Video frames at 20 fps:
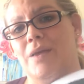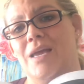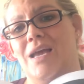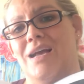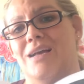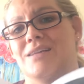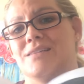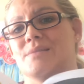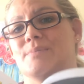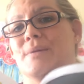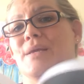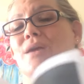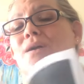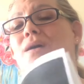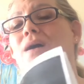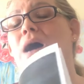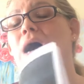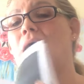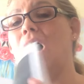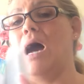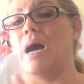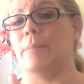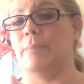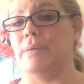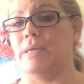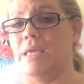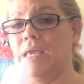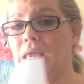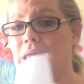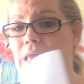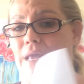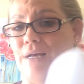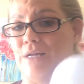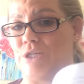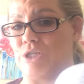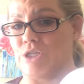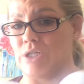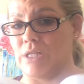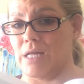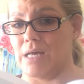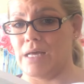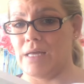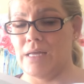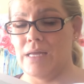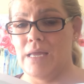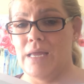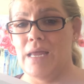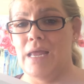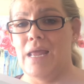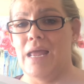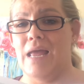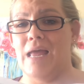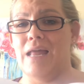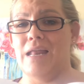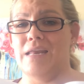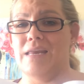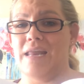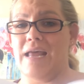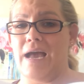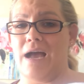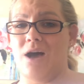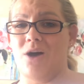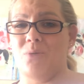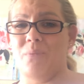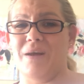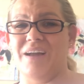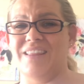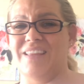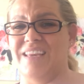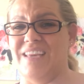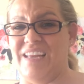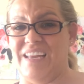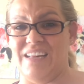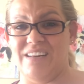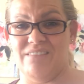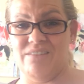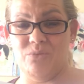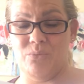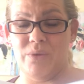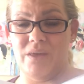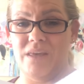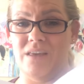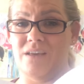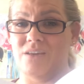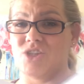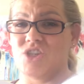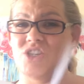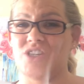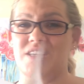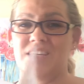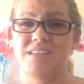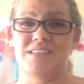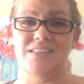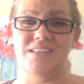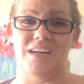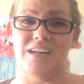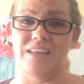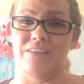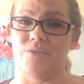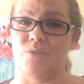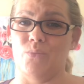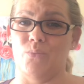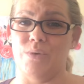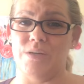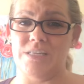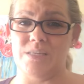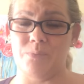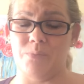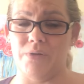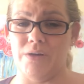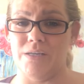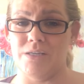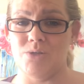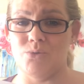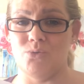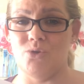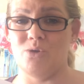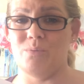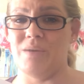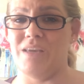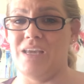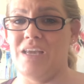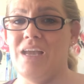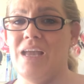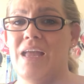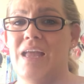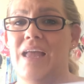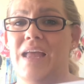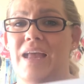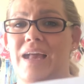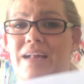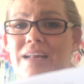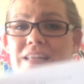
has been copying Angela. And now by the end of the week, she's not even whispering to Ruby. And